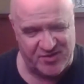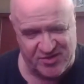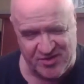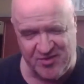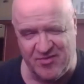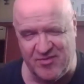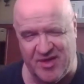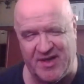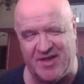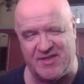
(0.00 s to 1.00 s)
you do
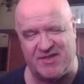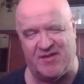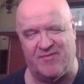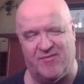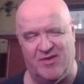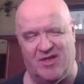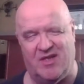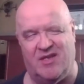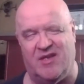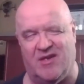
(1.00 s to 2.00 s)
let it set
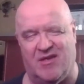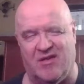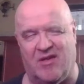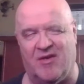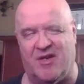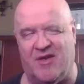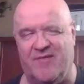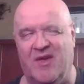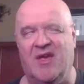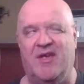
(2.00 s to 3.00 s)
really, long
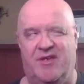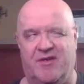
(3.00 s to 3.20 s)
enough,